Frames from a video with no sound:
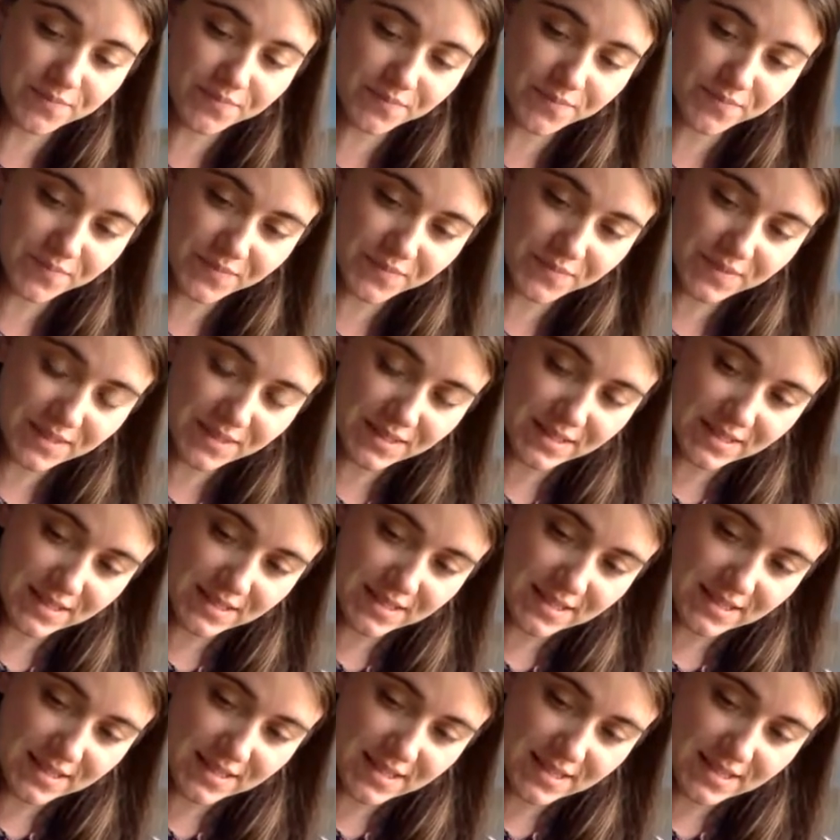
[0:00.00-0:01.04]

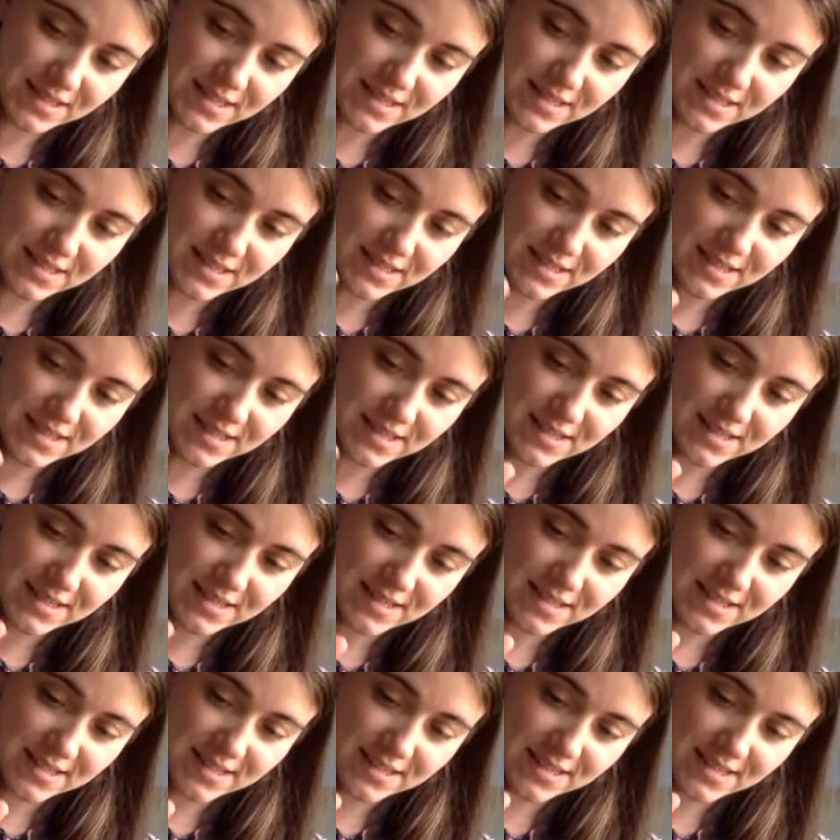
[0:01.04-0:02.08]

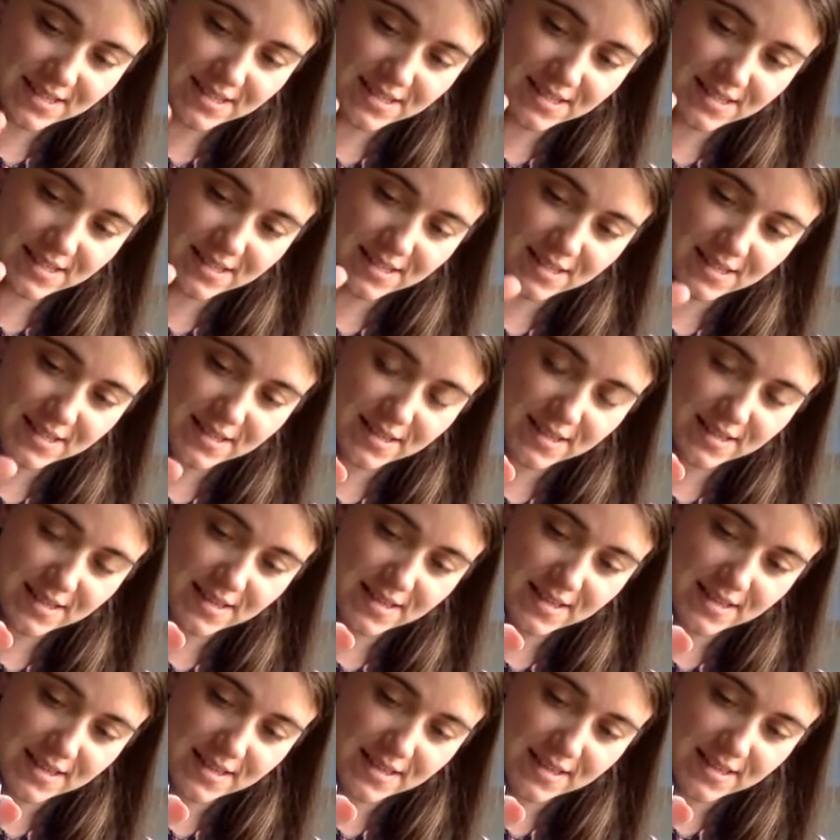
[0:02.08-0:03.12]

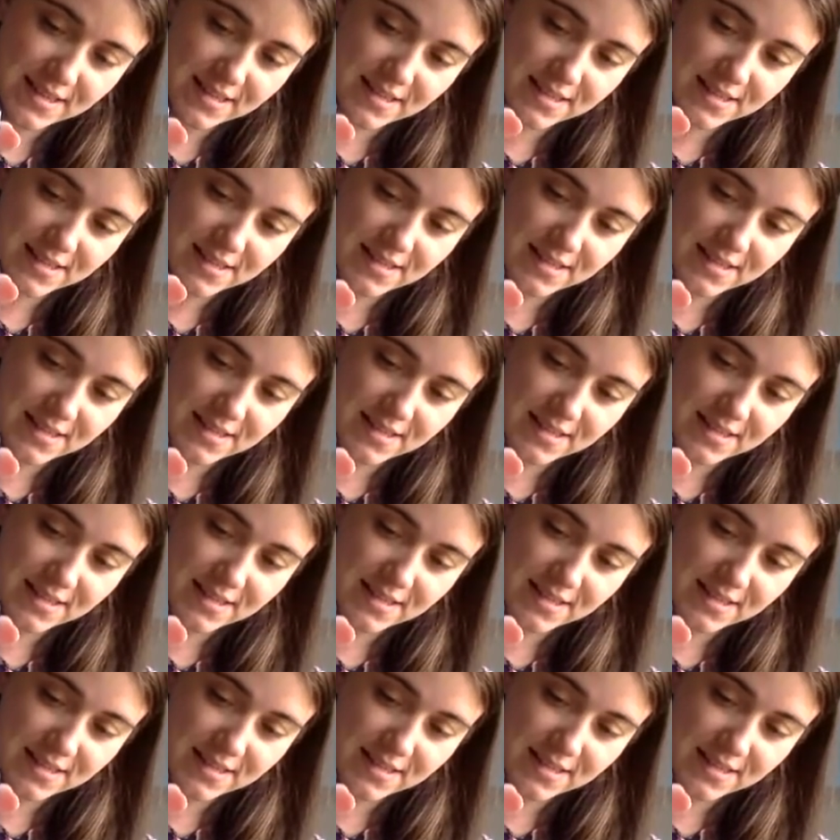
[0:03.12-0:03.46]
(no one is talking)